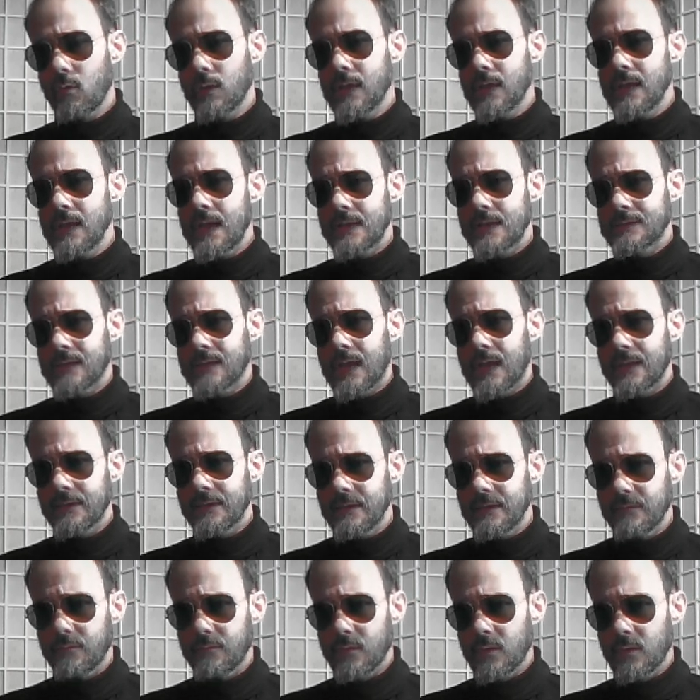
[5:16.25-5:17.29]
He has a
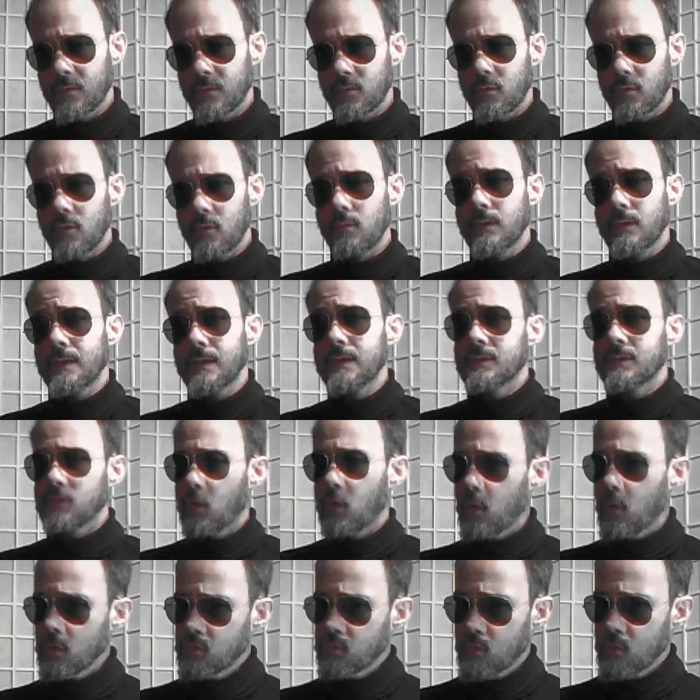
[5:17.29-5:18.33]
different role. He's
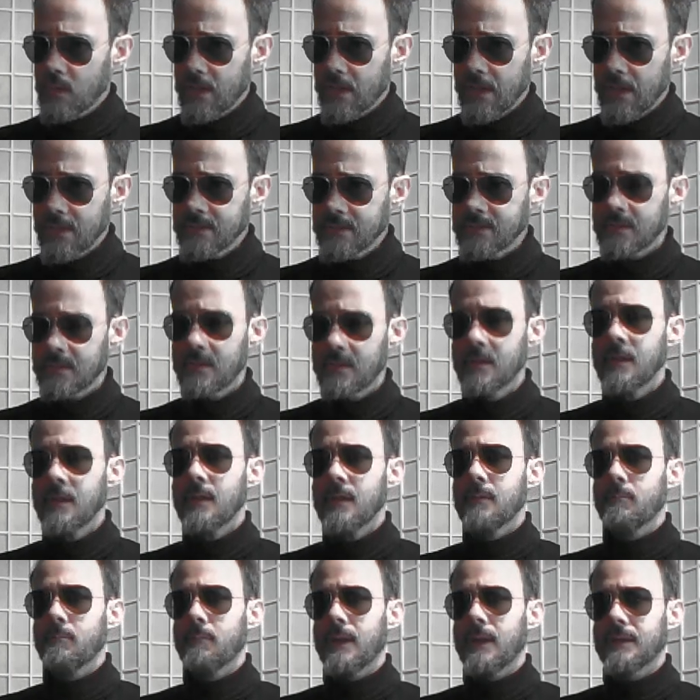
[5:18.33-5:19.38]
also a gangster,
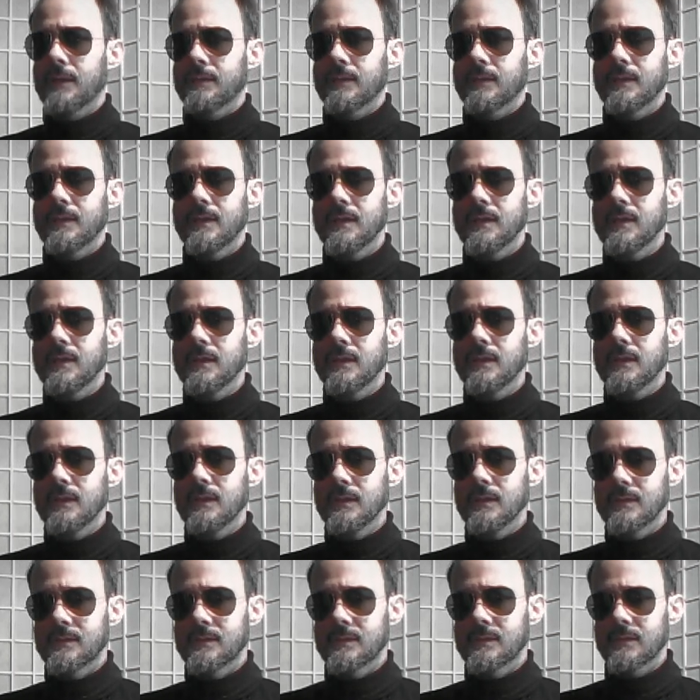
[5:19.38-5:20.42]
but he
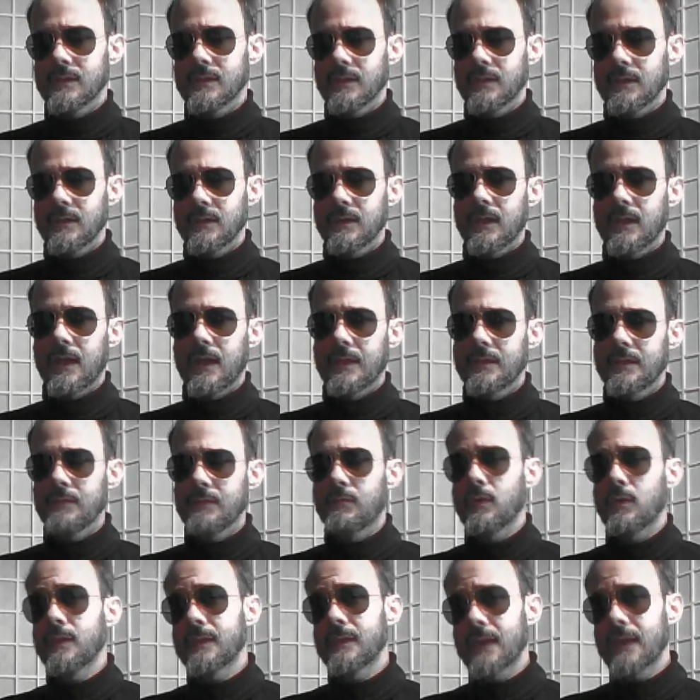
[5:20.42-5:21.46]
is a
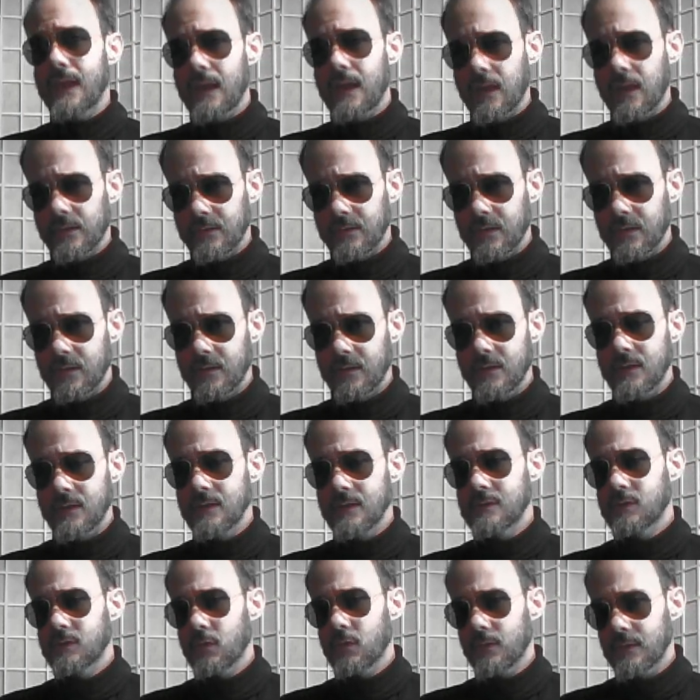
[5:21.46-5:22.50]
different character. He
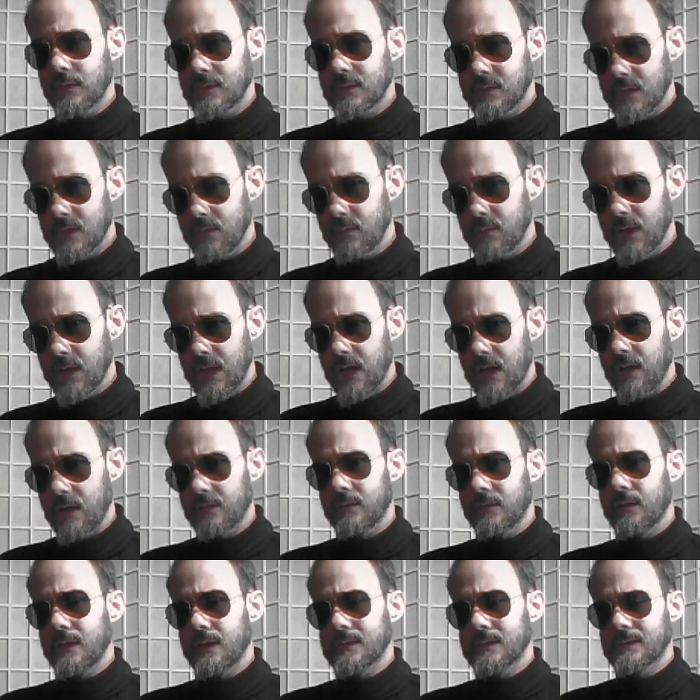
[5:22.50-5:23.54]
is not the same
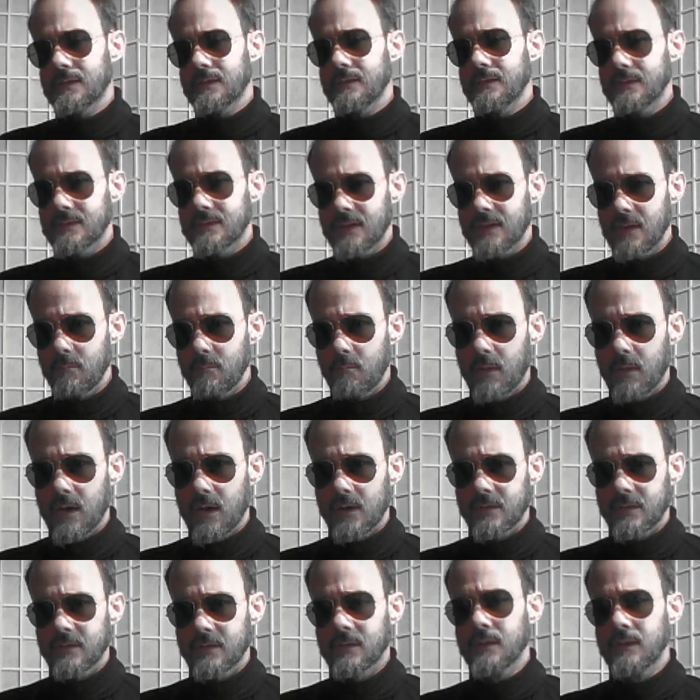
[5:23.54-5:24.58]
character as in the same
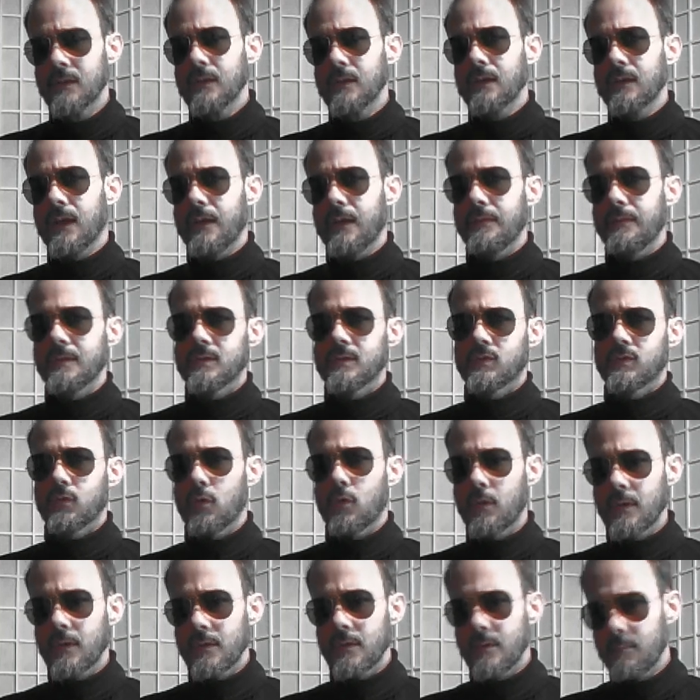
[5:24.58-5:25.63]
part, and the
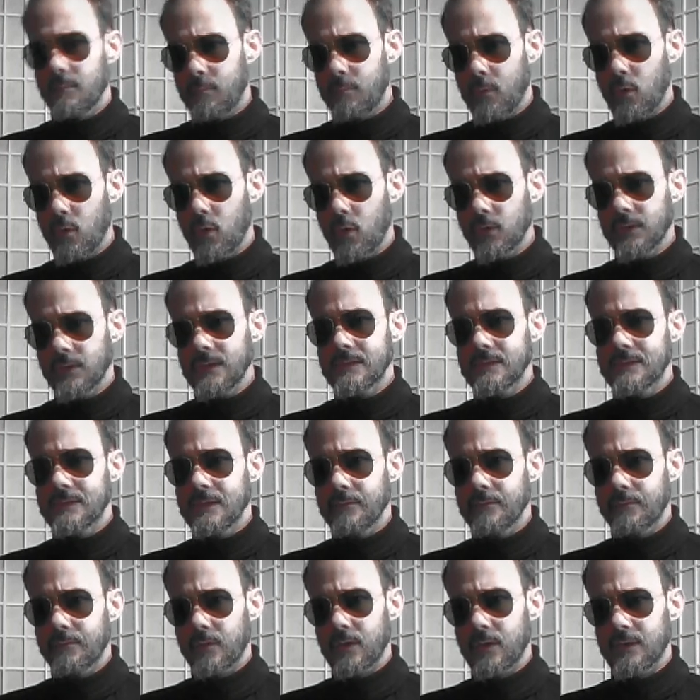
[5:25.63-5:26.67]
story, the plot is
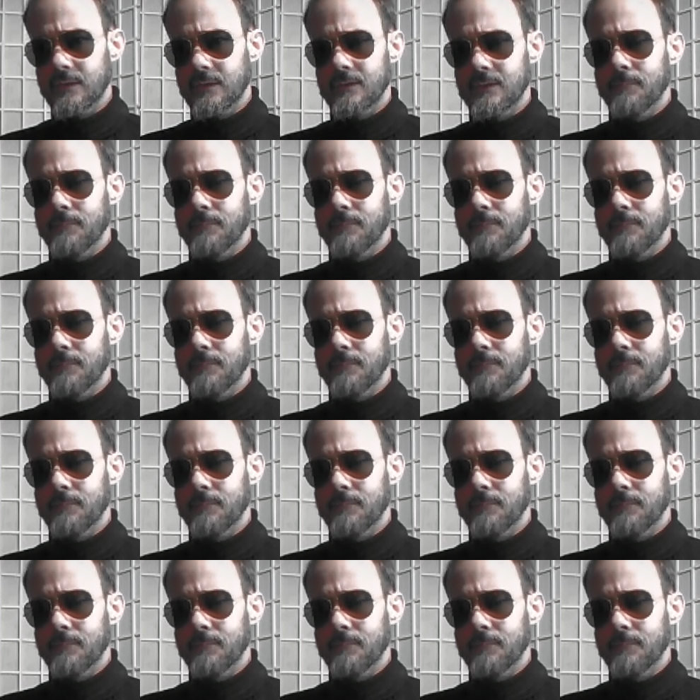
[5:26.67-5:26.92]
different.